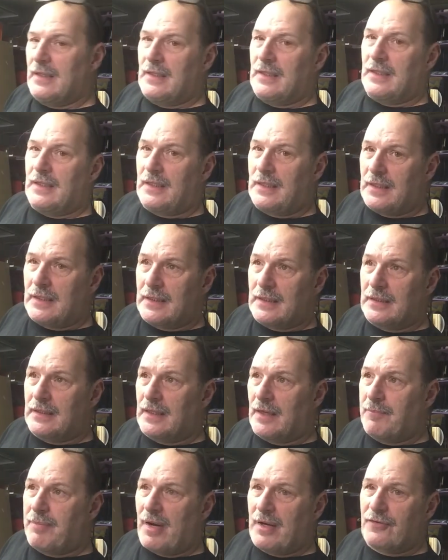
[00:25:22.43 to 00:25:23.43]

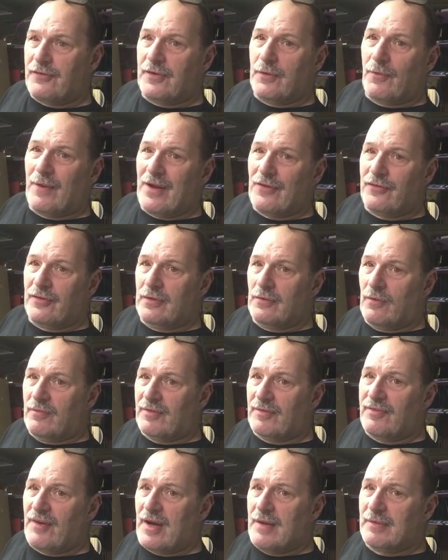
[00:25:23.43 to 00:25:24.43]
Epoxy resin
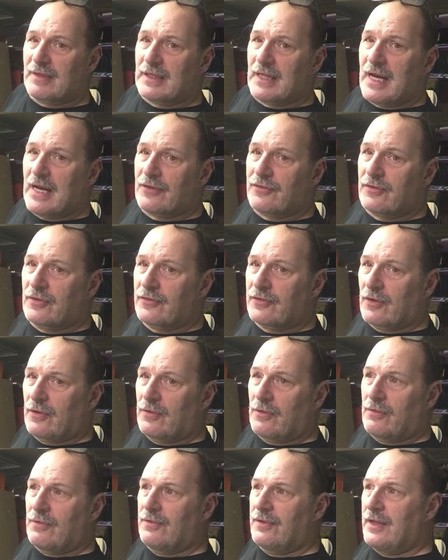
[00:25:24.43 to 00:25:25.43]
over fiberglass.
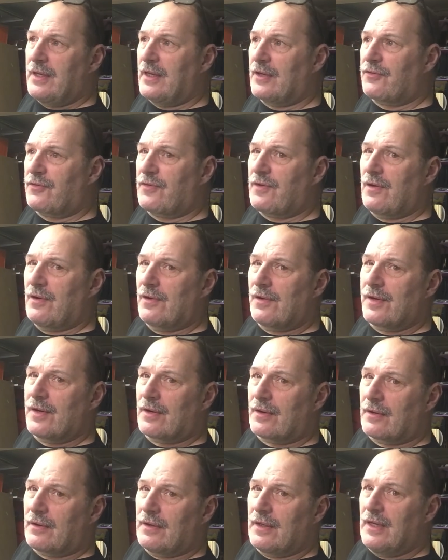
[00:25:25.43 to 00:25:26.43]
So the
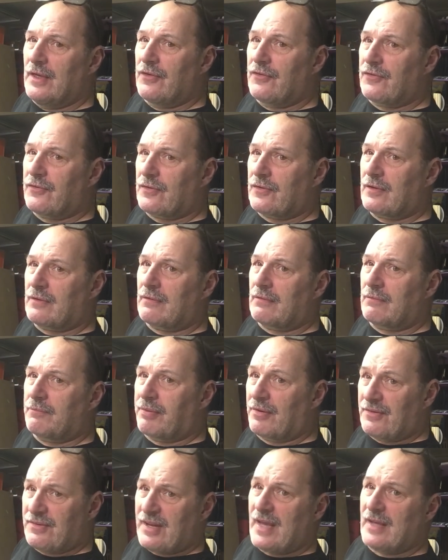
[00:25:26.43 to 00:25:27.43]
exterior is
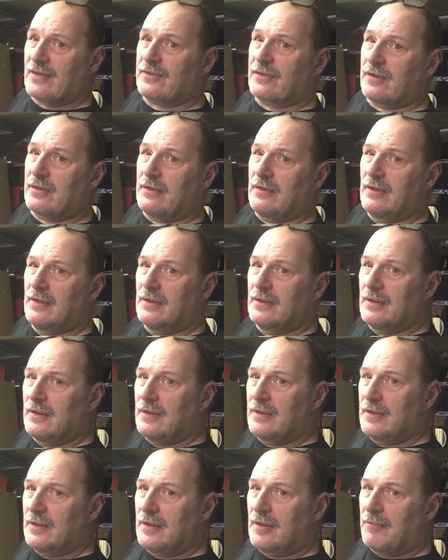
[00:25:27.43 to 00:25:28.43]
protected
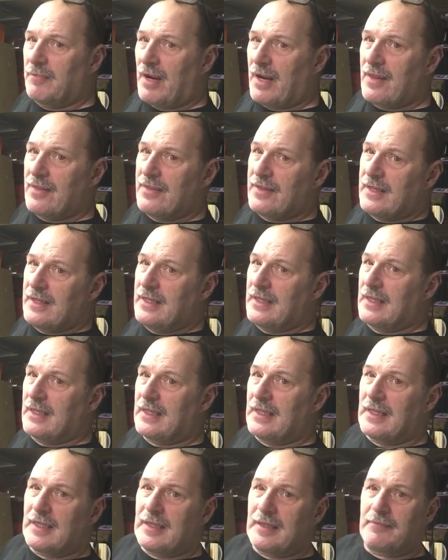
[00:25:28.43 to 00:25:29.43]
by the
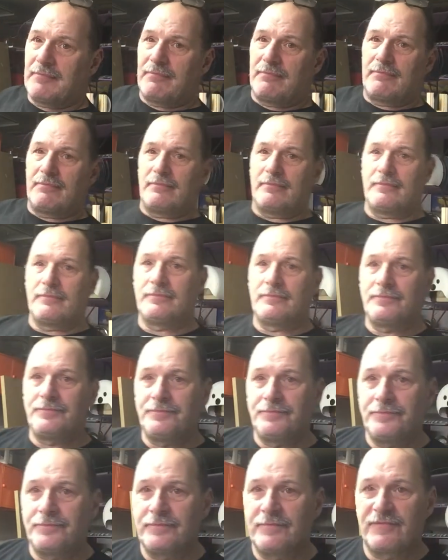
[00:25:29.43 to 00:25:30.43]

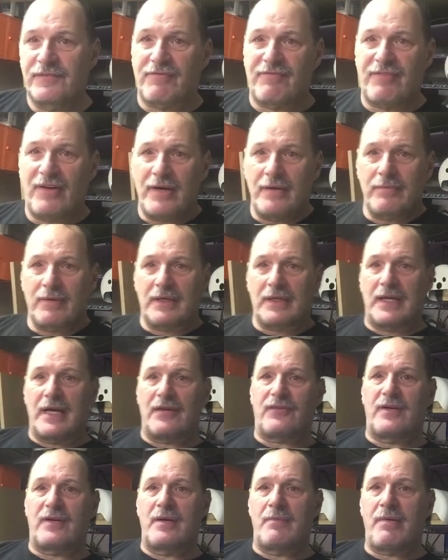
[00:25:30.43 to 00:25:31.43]

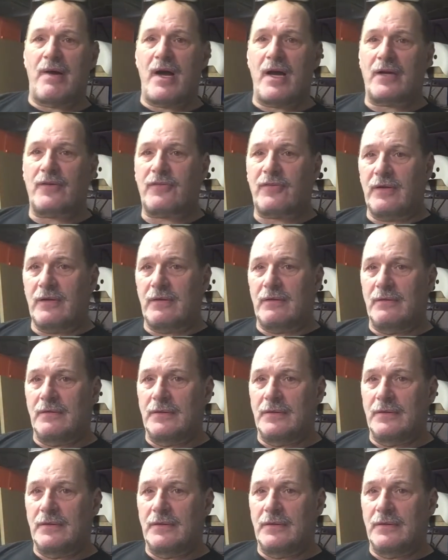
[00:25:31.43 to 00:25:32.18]
fiberglass, the epoxy,